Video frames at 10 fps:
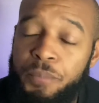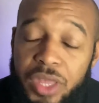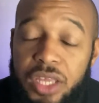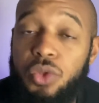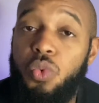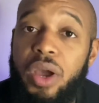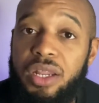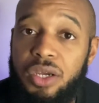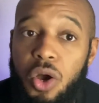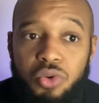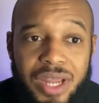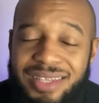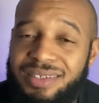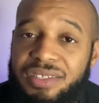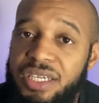in the way to go, not
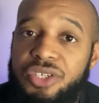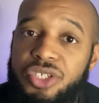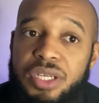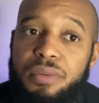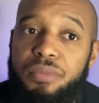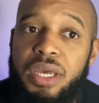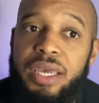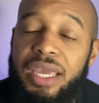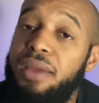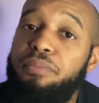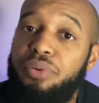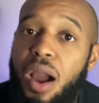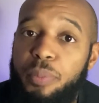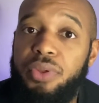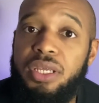to teach them
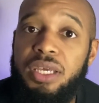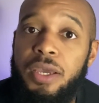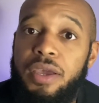improperly.